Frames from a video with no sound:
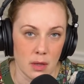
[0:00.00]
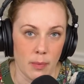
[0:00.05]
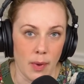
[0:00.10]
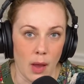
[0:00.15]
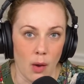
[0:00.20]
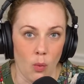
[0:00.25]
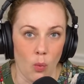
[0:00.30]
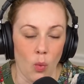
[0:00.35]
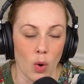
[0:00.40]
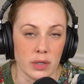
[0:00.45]

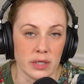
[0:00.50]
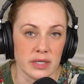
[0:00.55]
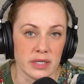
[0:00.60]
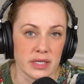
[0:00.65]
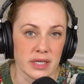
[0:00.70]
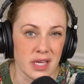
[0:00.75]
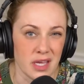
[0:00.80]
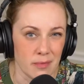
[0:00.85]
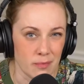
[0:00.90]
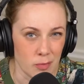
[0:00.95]
about wanting to
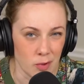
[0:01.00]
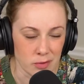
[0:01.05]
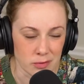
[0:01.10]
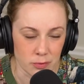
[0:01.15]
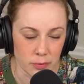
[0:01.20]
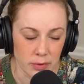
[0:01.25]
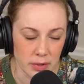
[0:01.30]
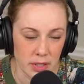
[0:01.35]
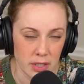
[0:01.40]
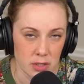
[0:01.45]
keep those
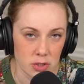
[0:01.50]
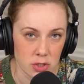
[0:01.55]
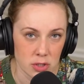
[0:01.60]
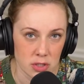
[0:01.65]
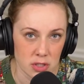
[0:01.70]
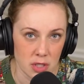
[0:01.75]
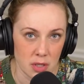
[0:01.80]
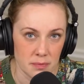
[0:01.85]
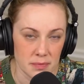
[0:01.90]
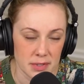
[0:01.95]

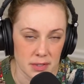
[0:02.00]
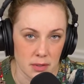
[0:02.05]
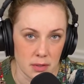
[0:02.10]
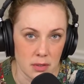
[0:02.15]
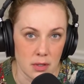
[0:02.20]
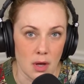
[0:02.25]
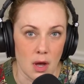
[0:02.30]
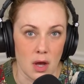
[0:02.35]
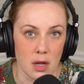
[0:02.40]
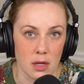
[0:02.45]
relationships,
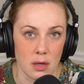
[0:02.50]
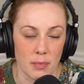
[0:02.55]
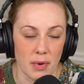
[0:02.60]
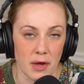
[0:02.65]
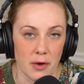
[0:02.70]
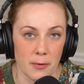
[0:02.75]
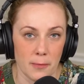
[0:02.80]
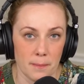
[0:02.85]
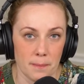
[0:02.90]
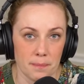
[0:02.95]
not
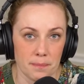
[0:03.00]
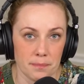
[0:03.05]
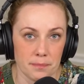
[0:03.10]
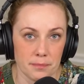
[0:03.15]
about